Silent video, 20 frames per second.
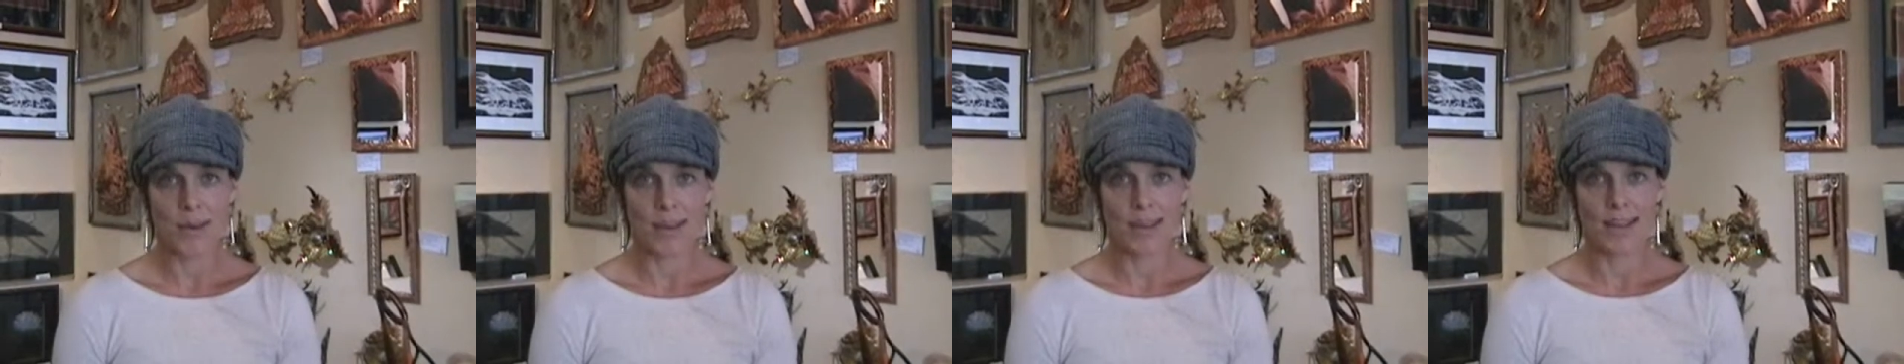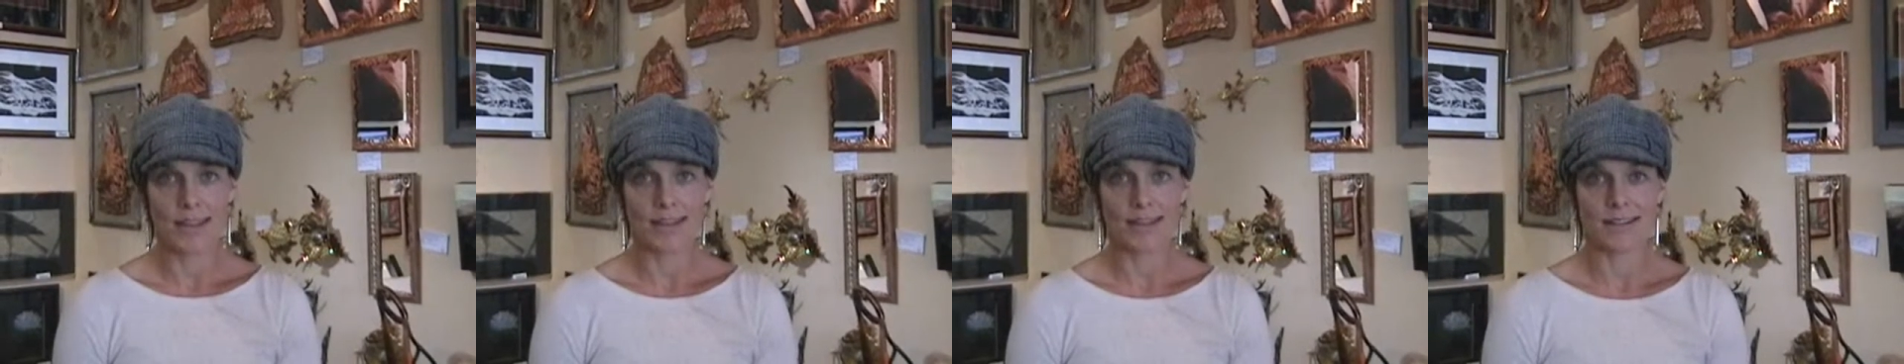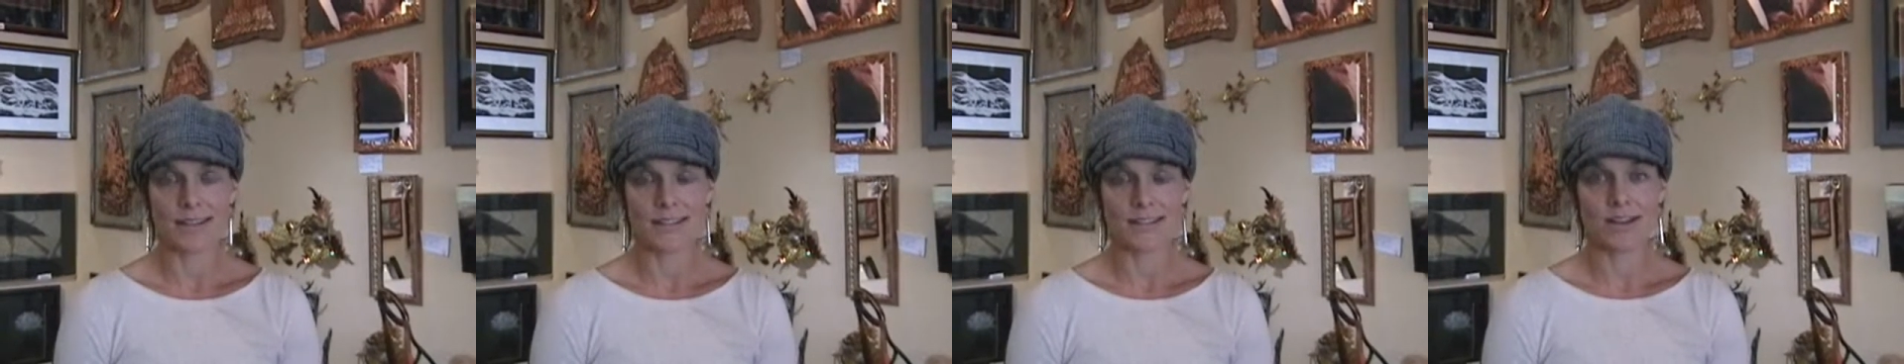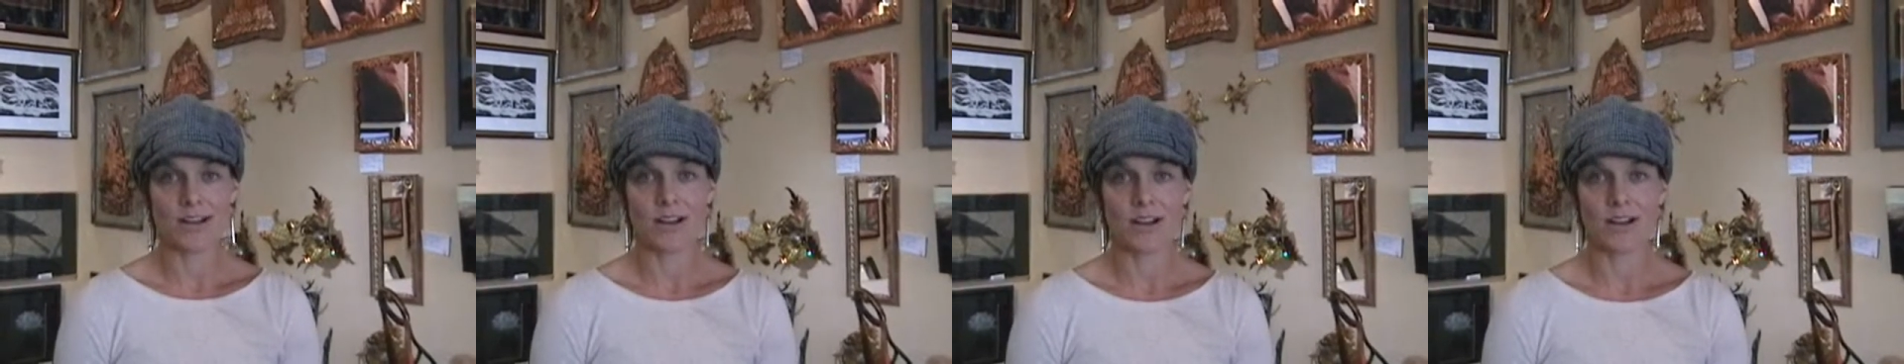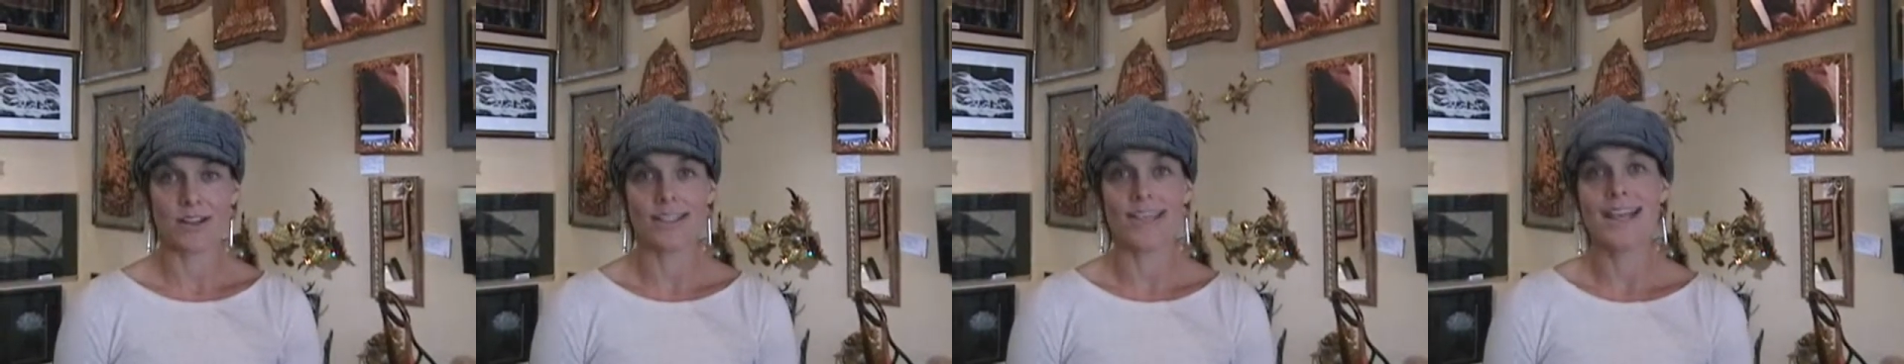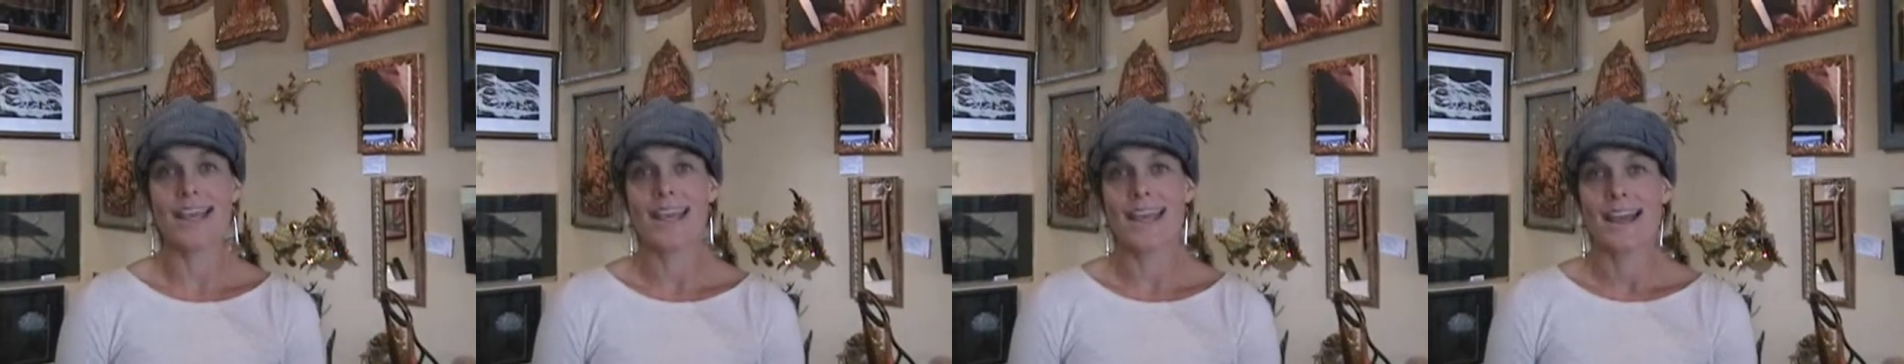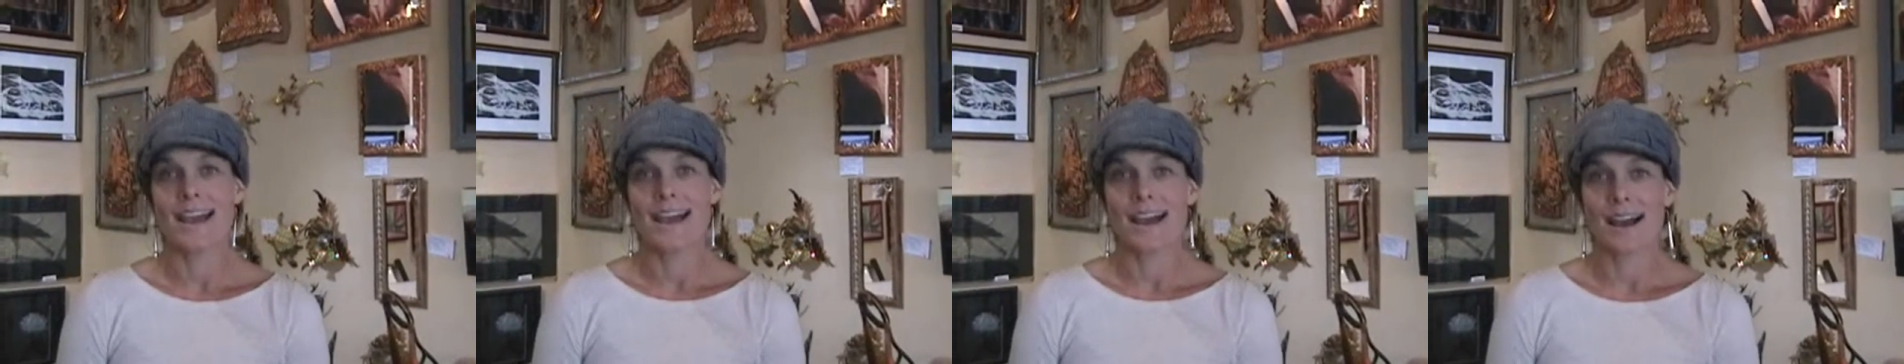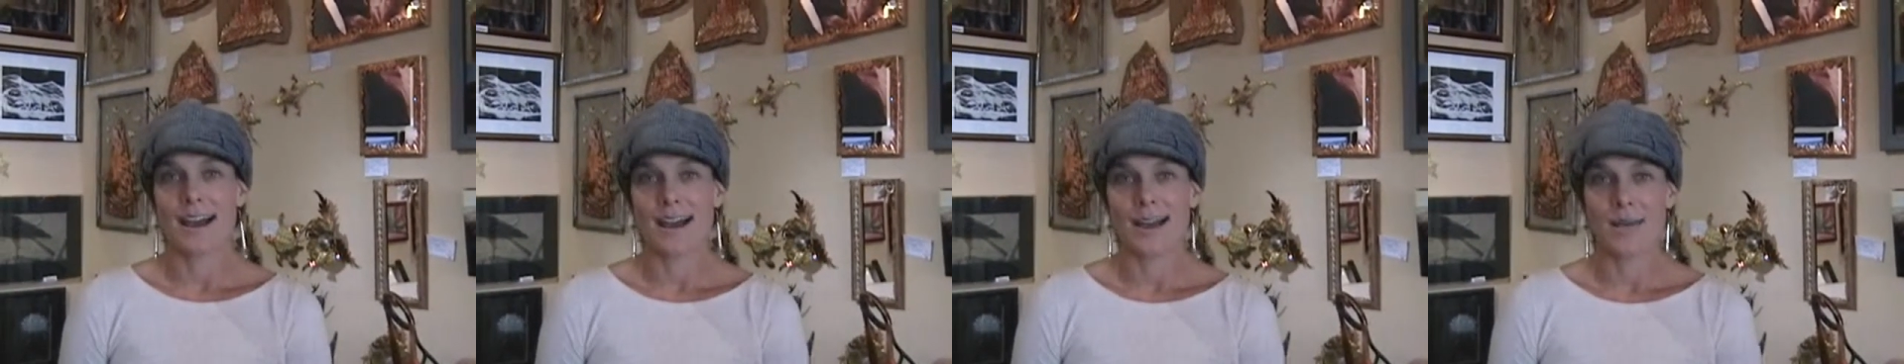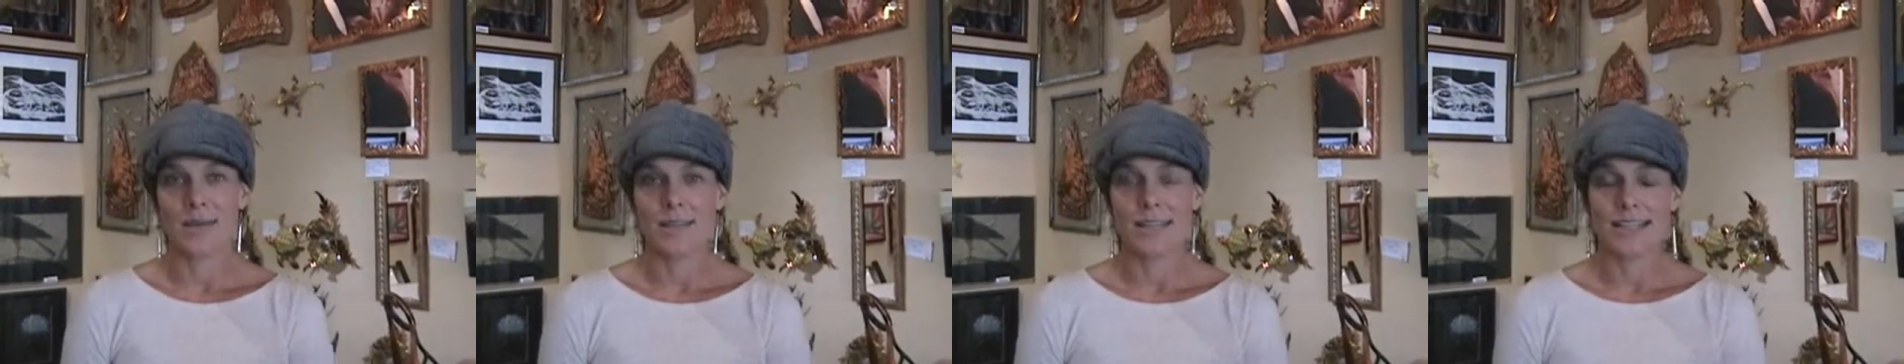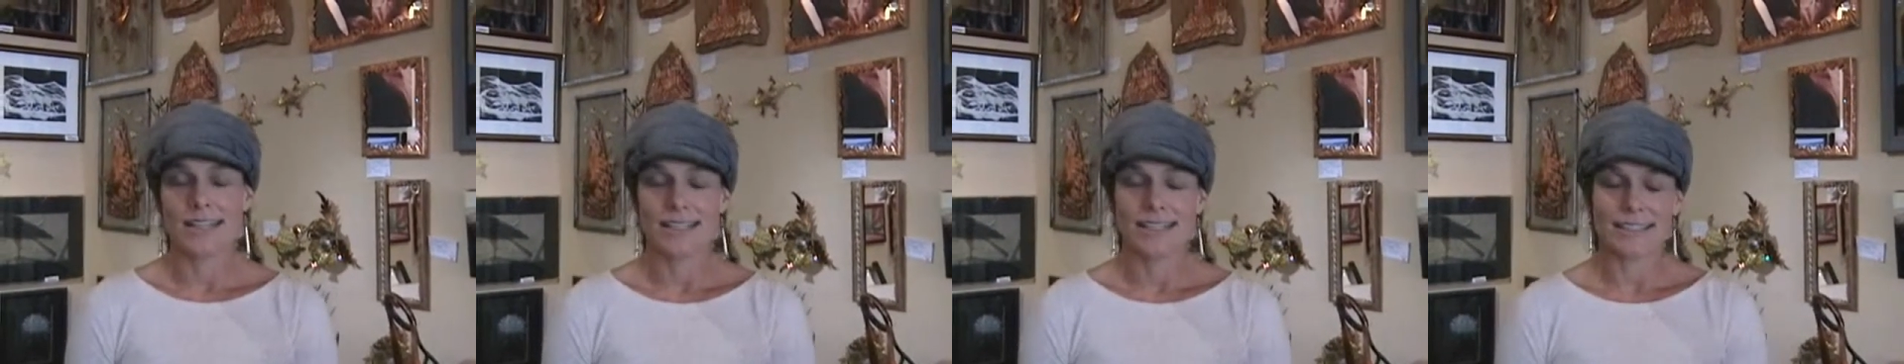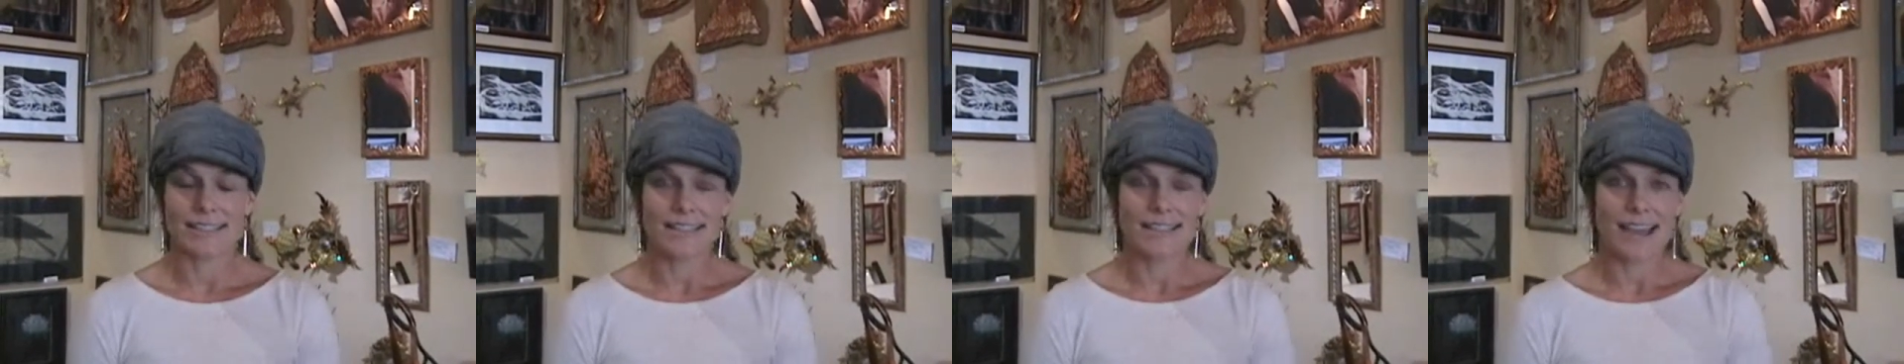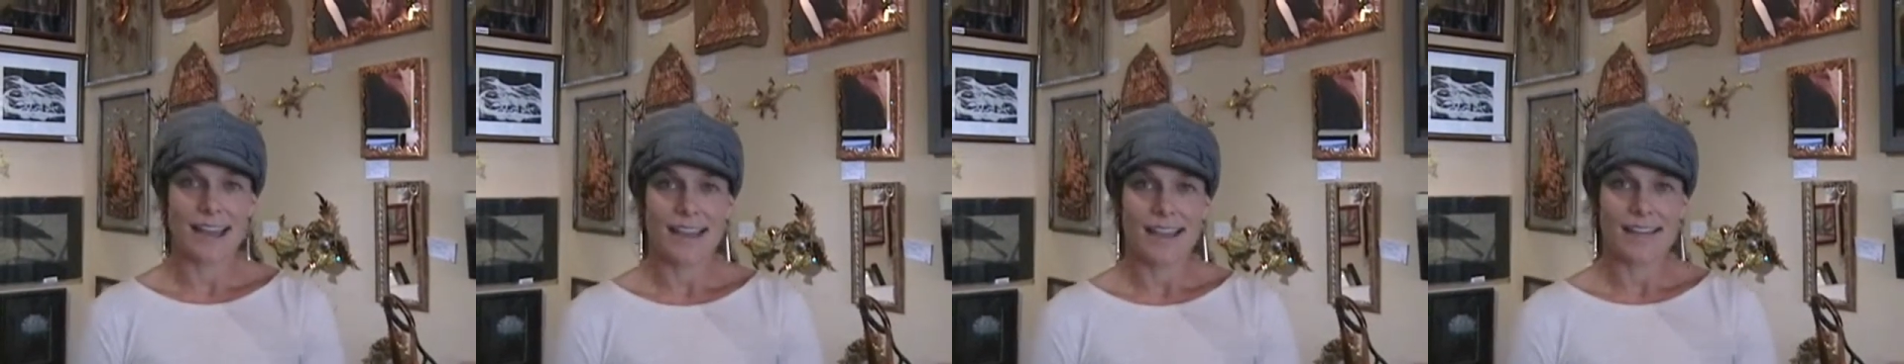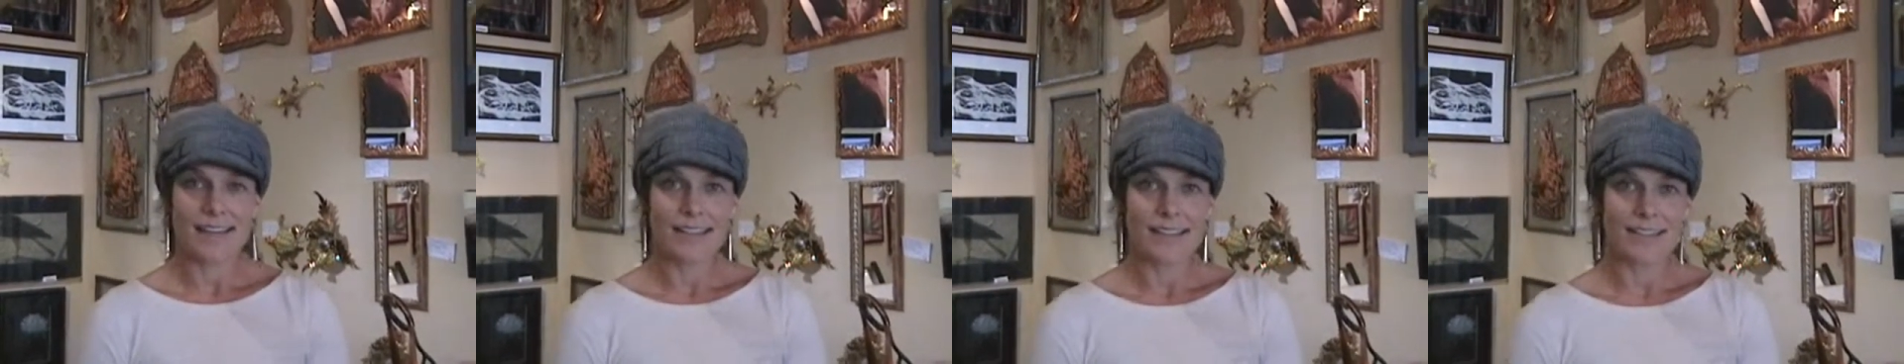It's called um, Identidad,